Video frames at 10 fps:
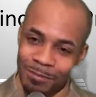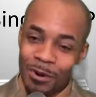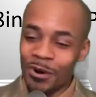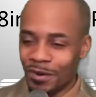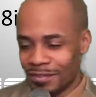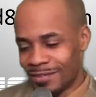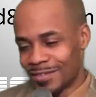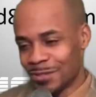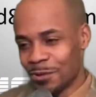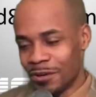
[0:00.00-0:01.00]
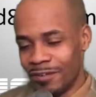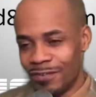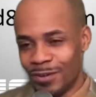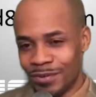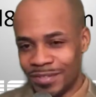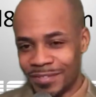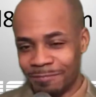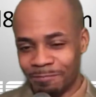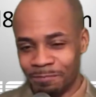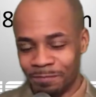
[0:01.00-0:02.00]
moral of the story, folks,
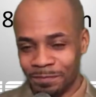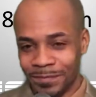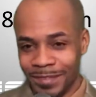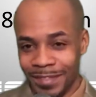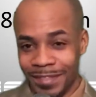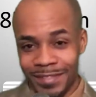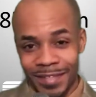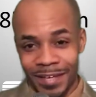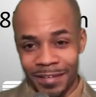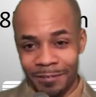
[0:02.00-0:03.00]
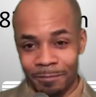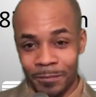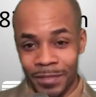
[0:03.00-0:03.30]
is that